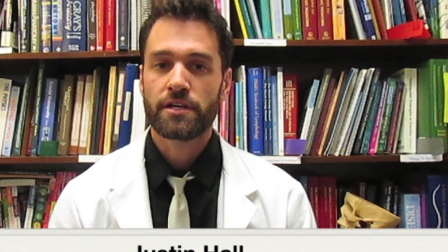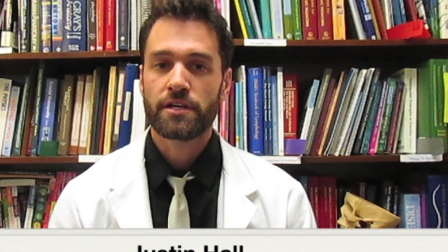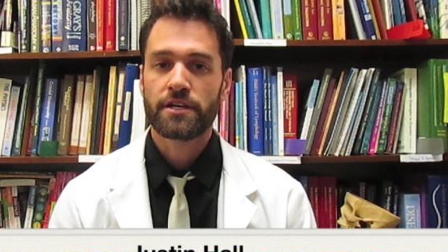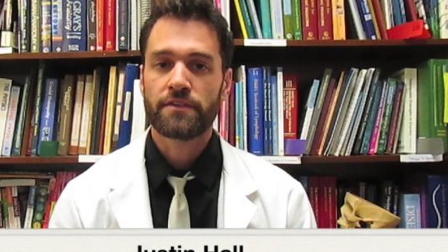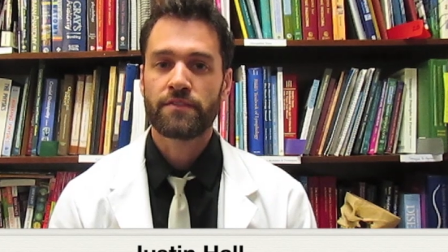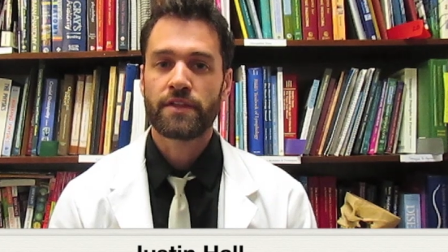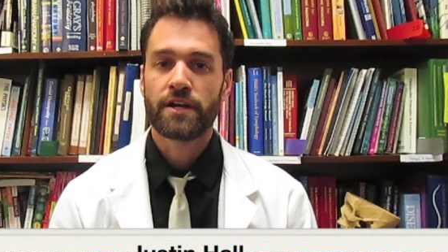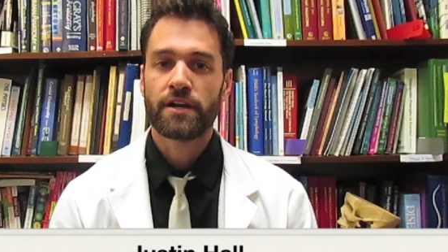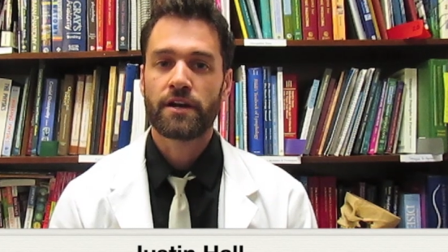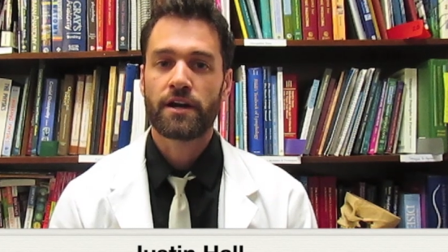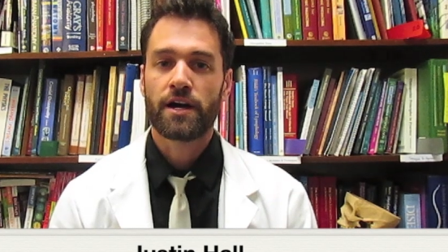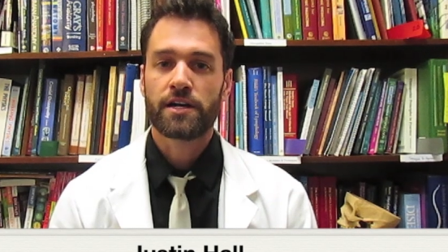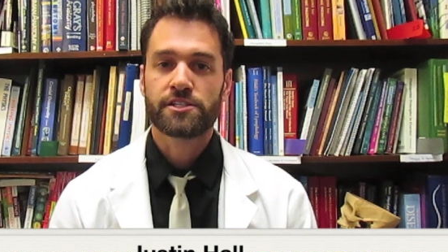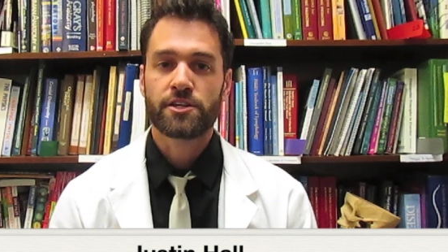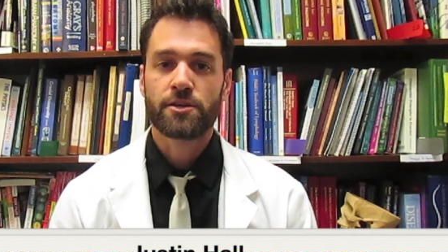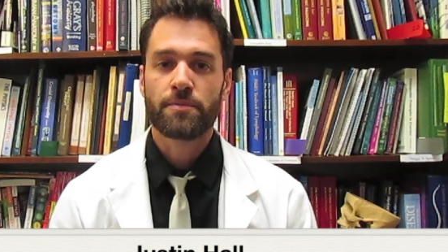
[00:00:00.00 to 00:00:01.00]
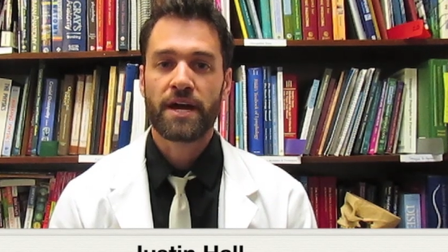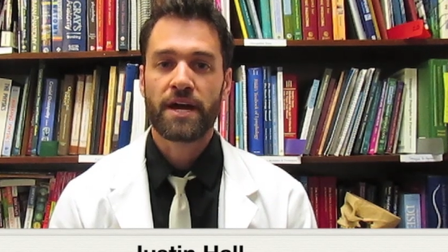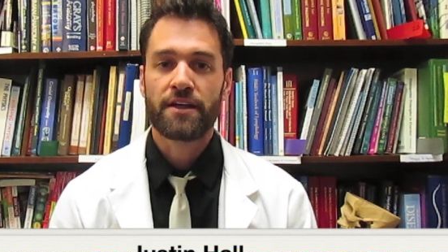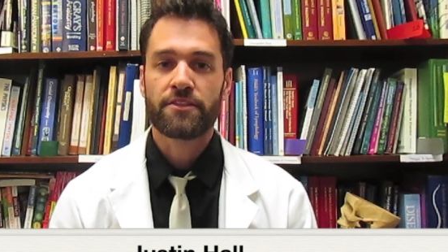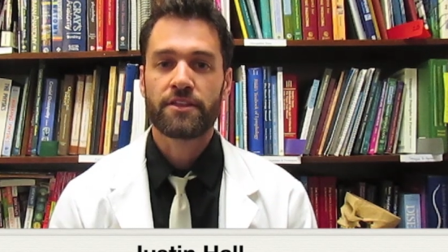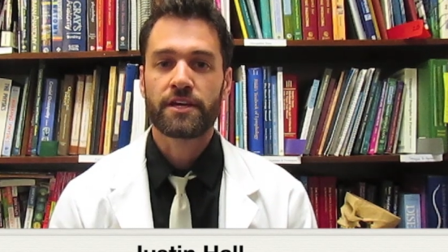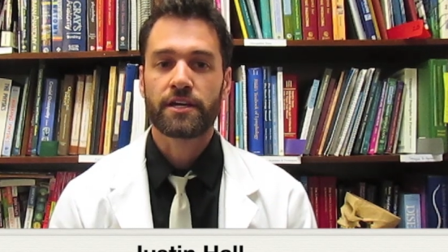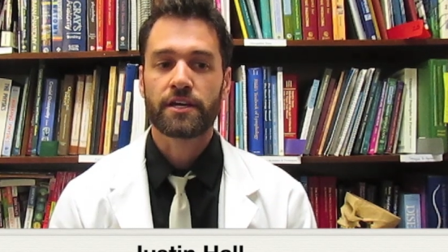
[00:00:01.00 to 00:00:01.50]
in their
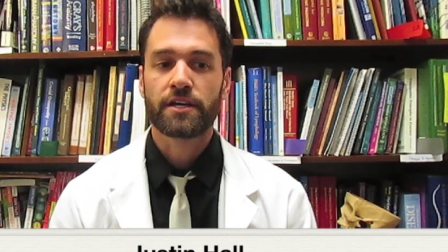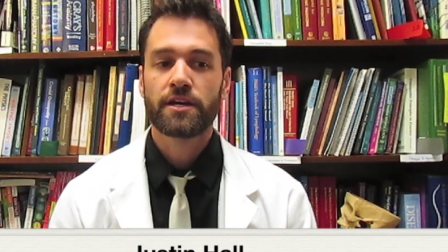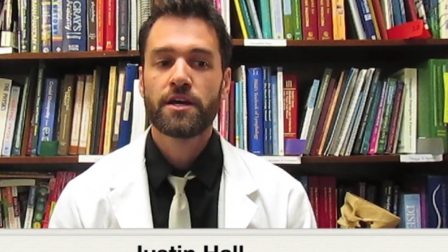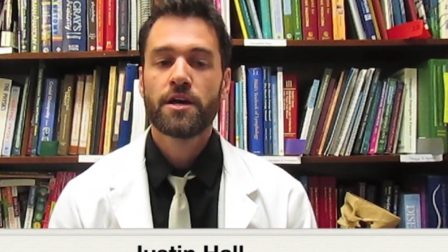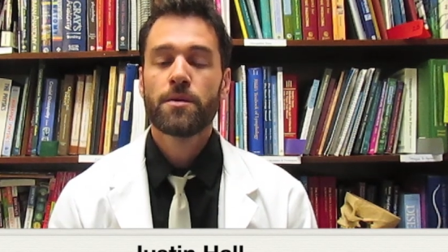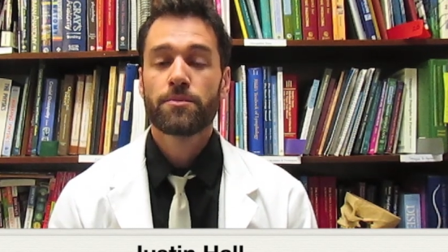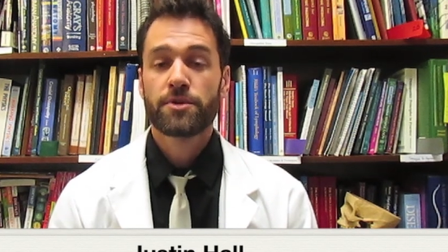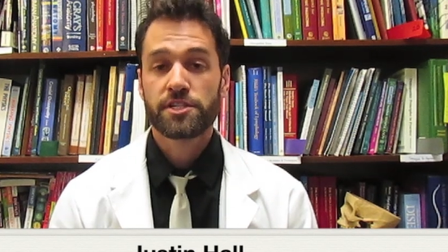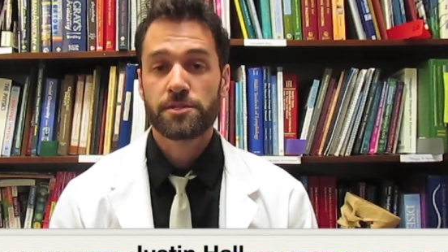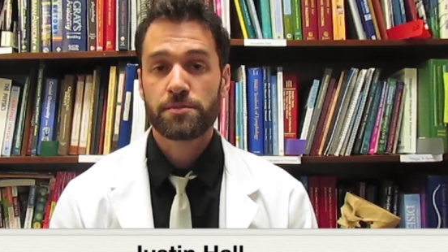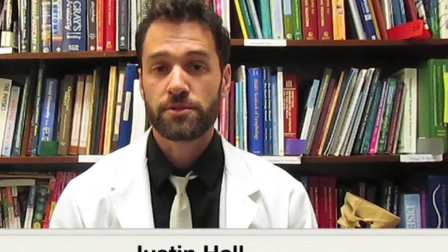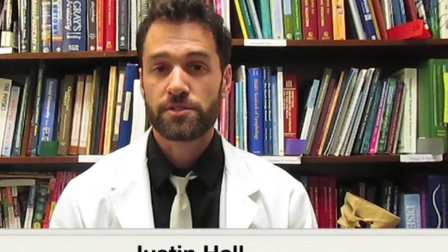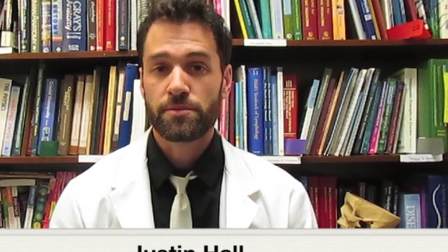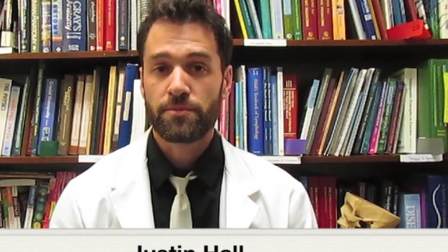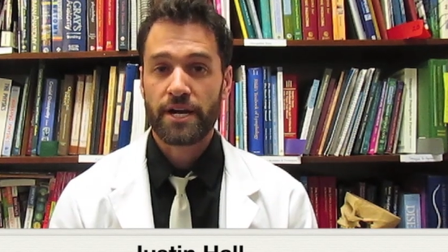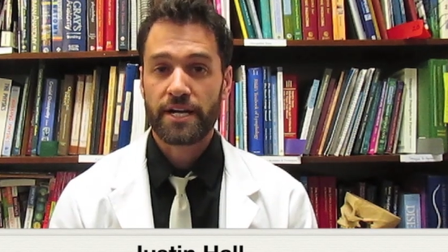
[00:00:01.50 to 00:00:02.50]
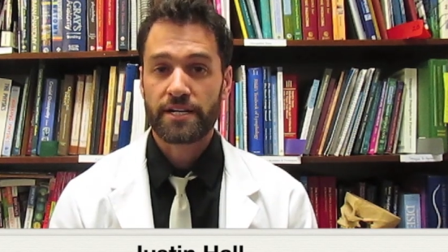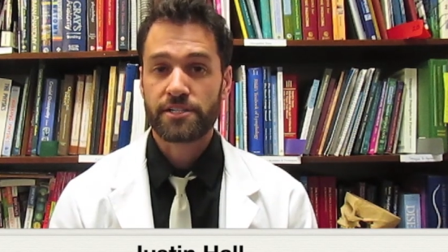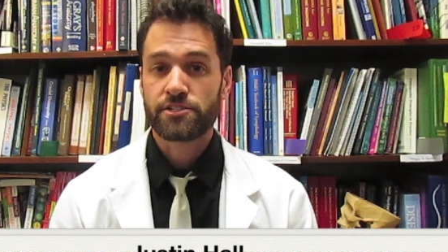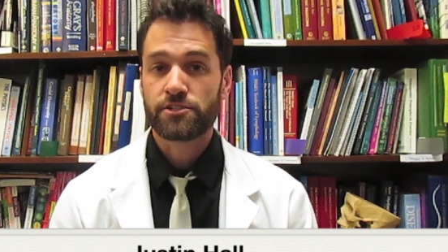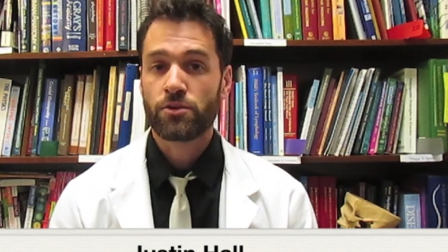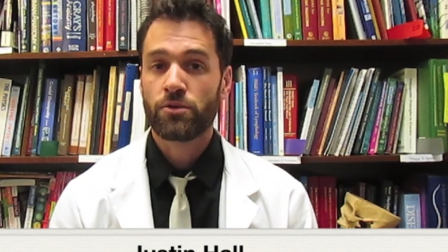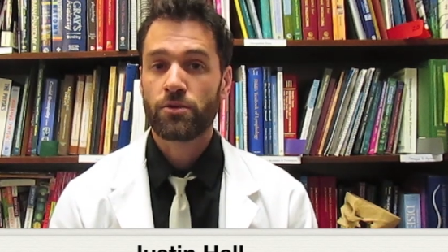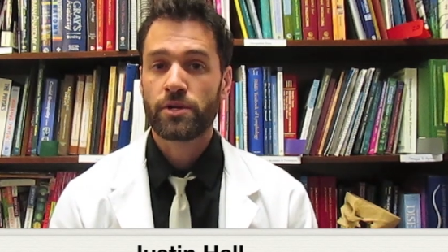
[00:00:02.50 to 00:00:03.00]
osteopathic principles and practice
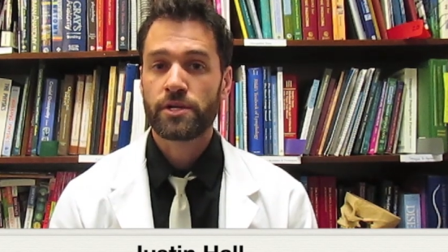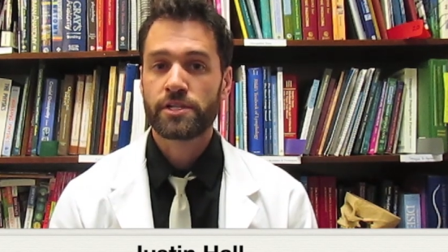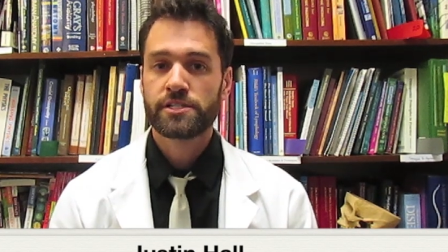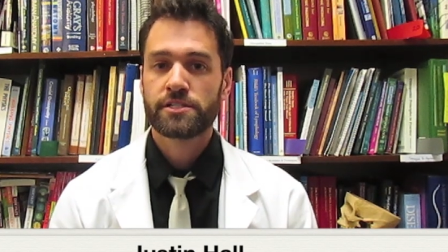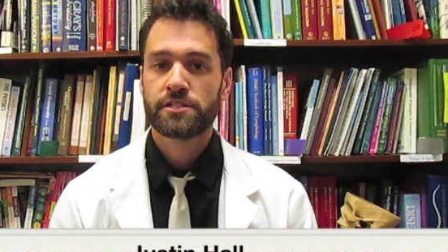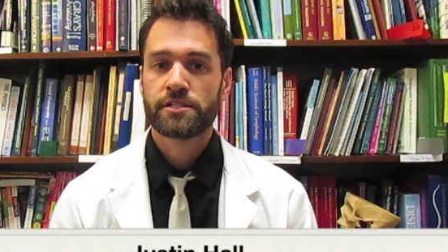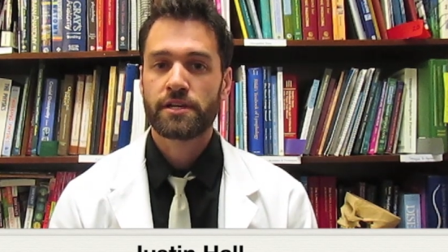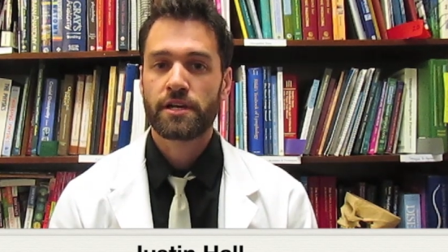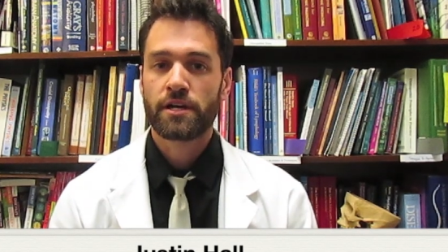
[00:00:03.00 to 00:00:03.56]
course,